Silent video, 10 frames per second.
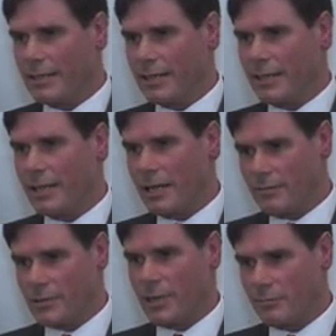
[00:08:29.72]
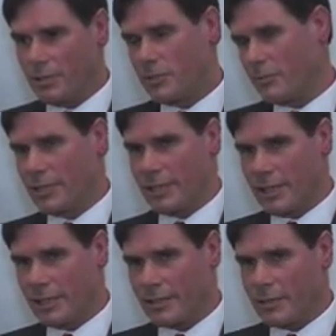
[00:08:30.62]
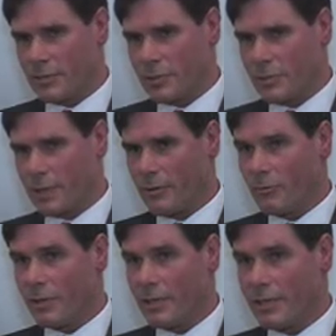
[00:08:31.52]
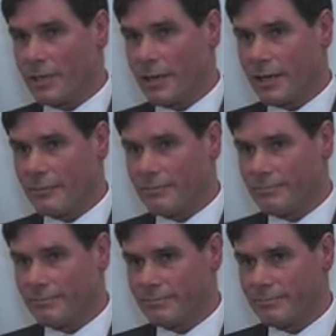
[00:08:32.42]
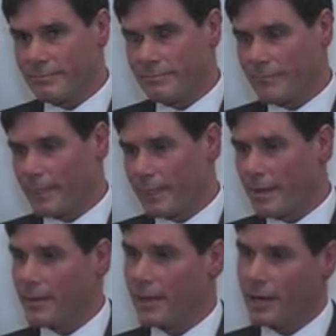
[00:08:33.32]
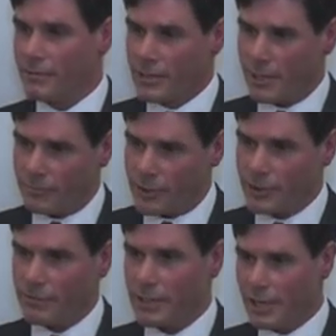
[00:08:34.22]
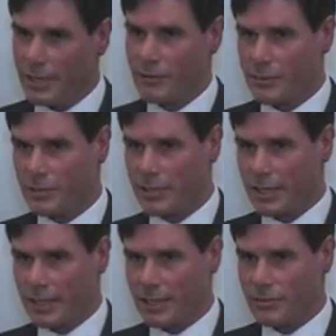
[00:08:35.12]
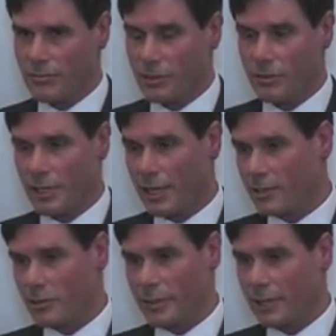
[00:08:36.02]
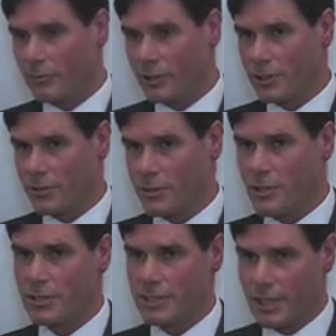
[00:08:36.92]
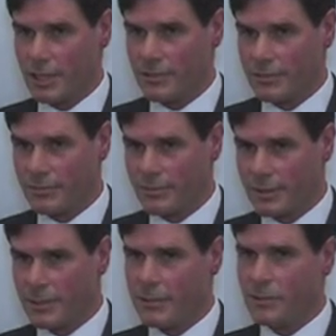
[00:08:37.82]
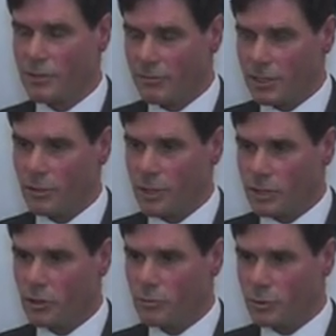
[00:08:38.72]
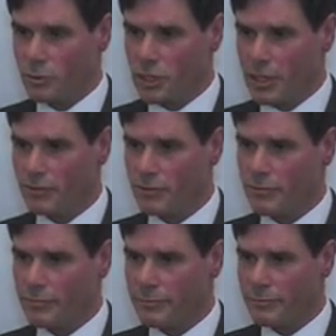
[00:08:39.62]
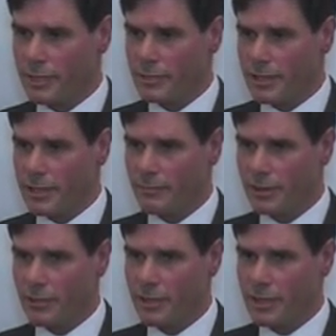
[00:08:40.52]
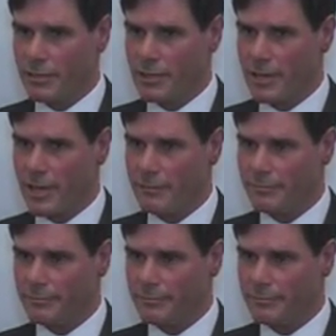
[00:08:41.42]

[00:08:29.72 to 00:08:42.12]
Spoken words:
the lifetime risk of being diagnosed is about 1 in 9. The lifetime risk of dying of prostate cancer in the UK is about 1 in 36. So really quite a small chance, but nonetheless there.